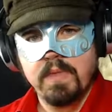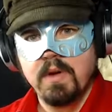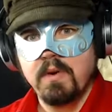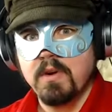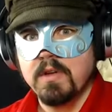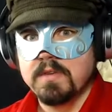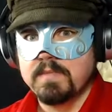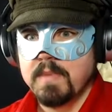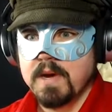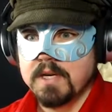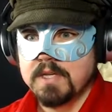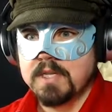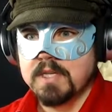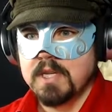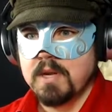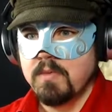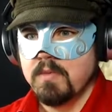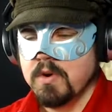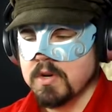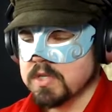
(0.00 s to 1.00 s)
not as much as
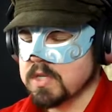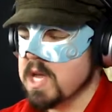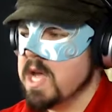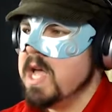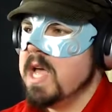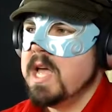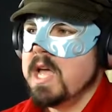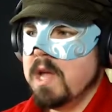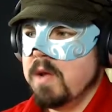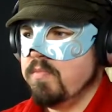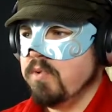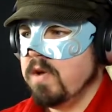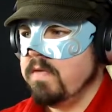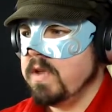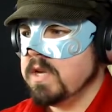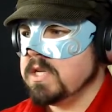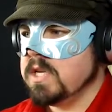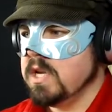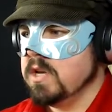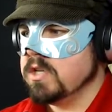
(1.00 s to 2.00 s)
it was. It
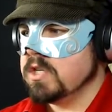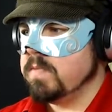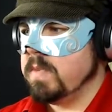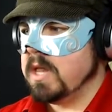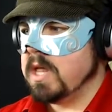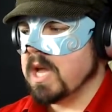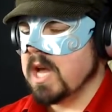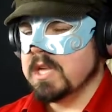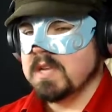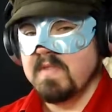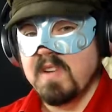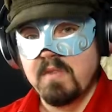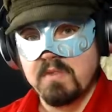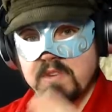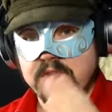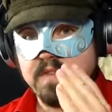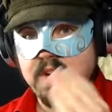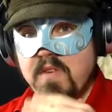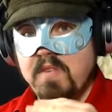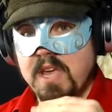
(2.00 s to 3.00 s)
previously used to be the case of it
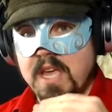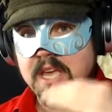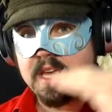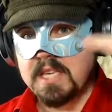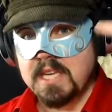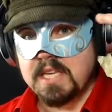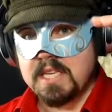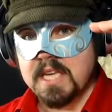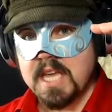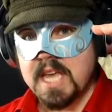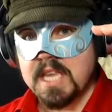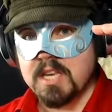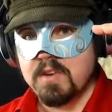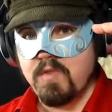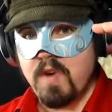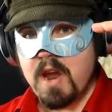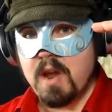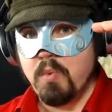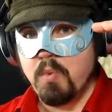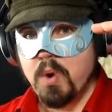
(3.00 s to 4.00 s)
was very easy to get to
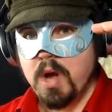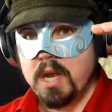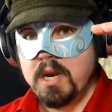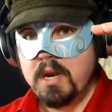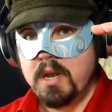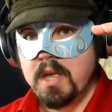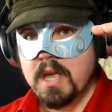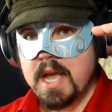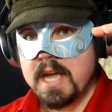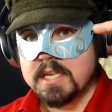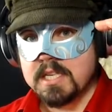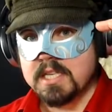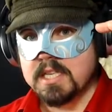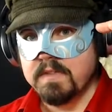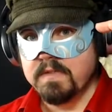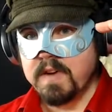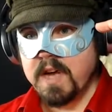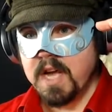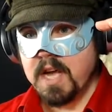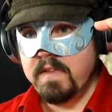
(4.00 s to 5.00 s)
rank 1 as a
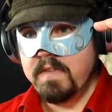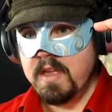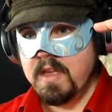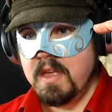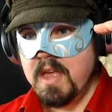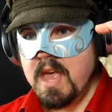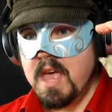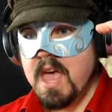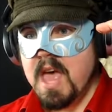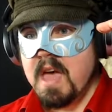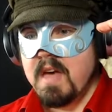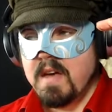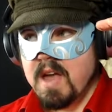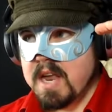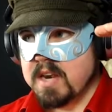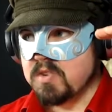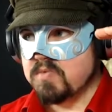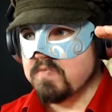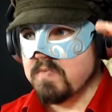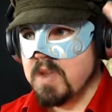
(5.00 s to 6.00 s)
survivor,
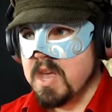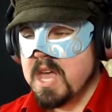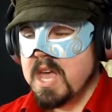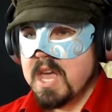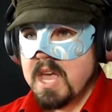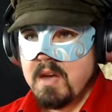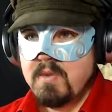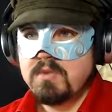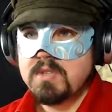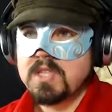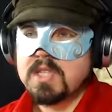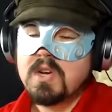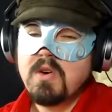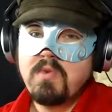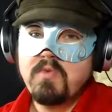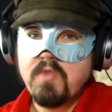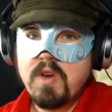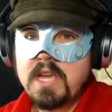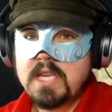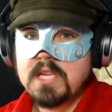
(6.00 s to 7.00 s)
and it was still
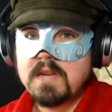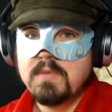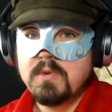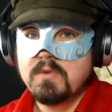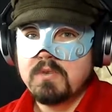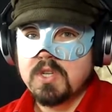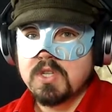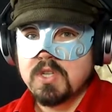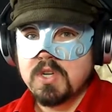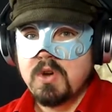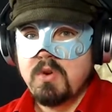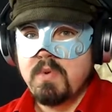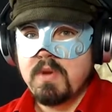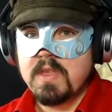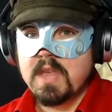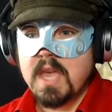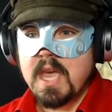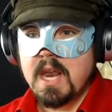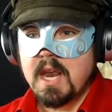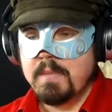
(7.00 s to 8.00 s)
reasonable to do
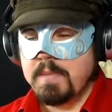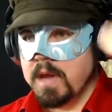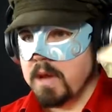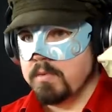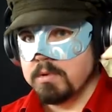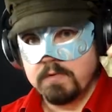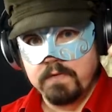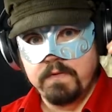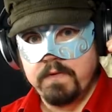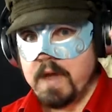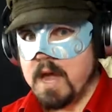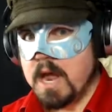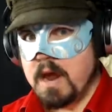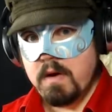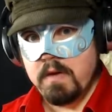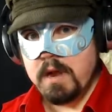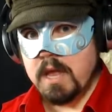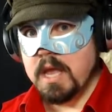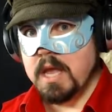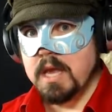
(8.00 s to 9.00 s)
with killer, but it was
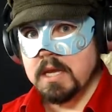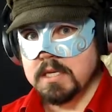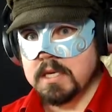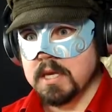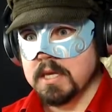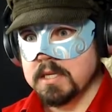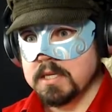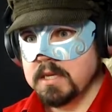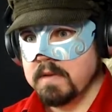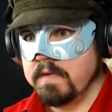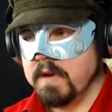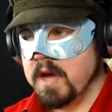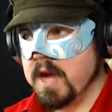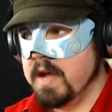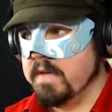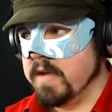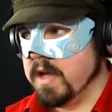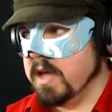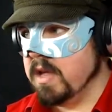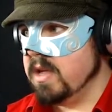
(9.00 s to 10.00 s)
very easy as
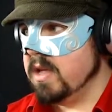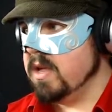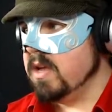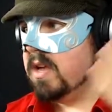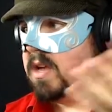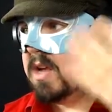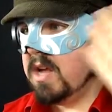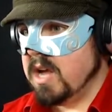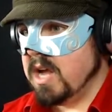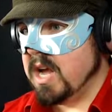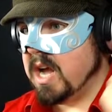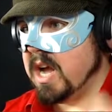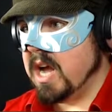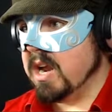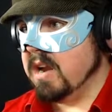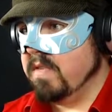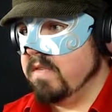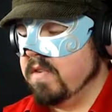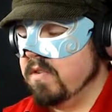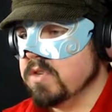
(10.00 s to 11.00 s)
survivor.
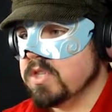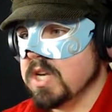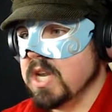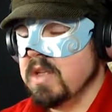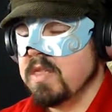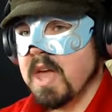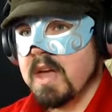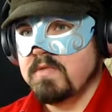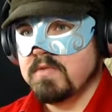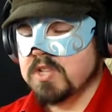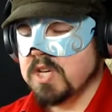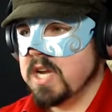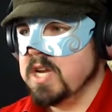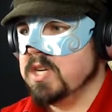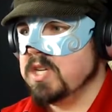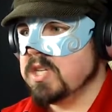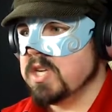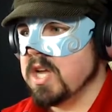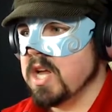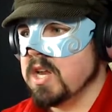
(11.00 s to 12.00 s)
And unfortunately, they've
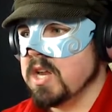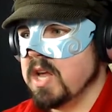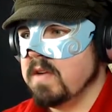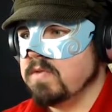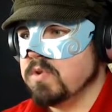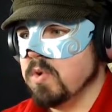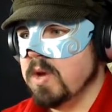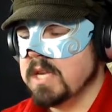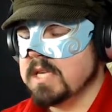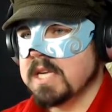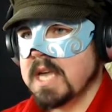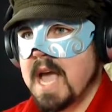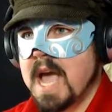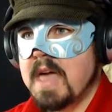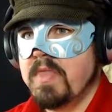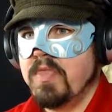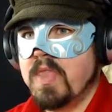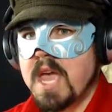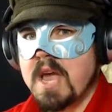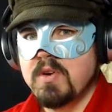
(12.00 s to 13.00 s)
changed it and they've tweaked it,
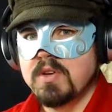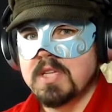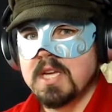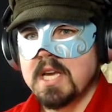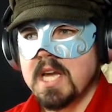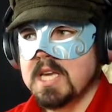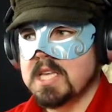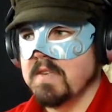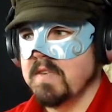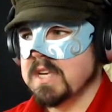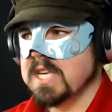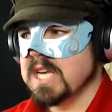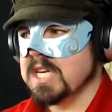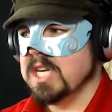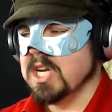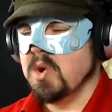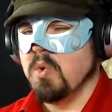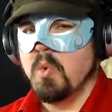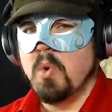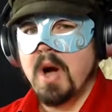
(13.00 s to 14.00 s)
and now it's a case of it's
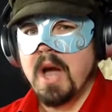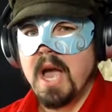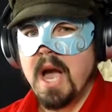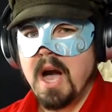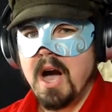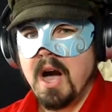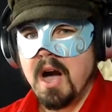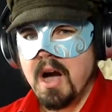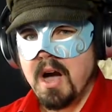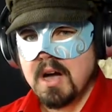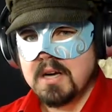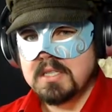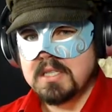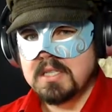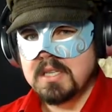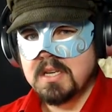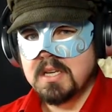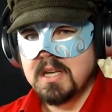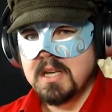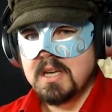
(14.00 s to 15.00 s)
actually quite hard
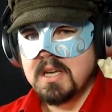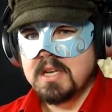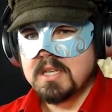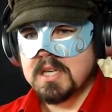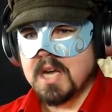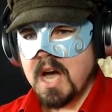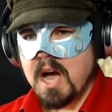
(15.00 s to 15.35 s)
to